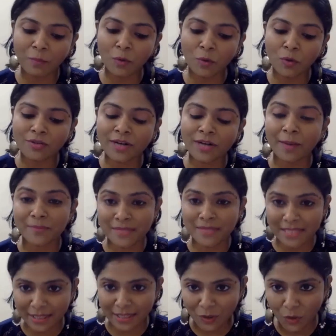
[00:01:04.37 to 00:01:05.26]
Amol
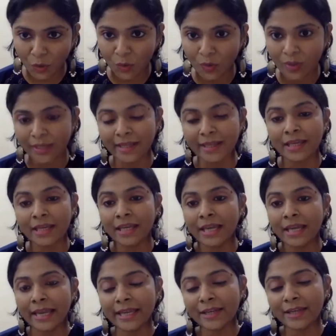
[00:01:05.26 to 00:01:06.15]
Ramsing Kolhe
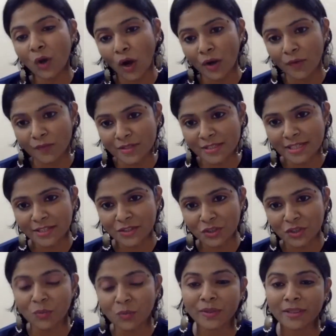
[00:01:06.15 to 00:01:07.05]
in
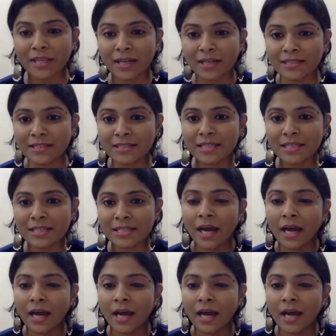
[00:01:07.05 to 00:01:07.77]
conversation with us